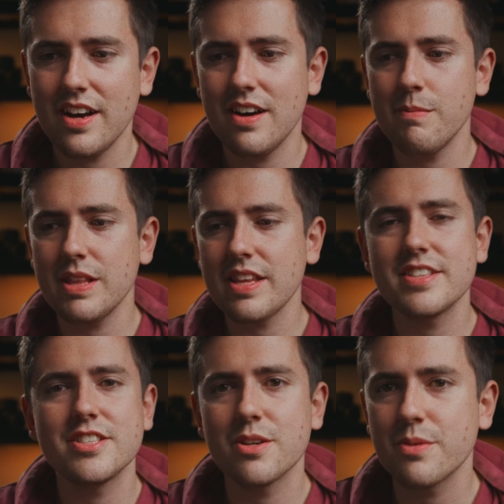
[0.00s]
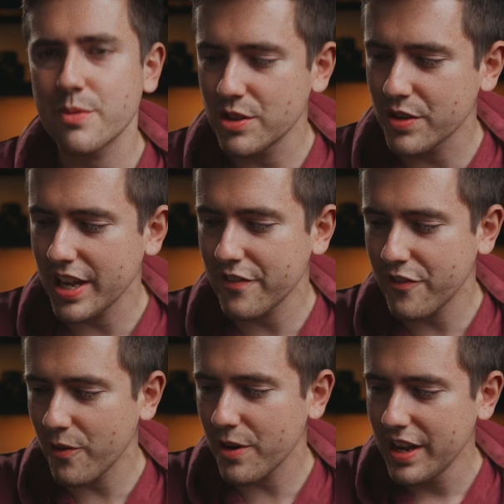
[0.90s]
unless you're looking
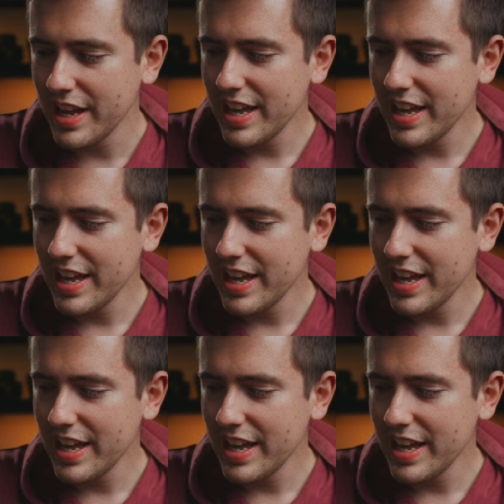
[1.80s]
for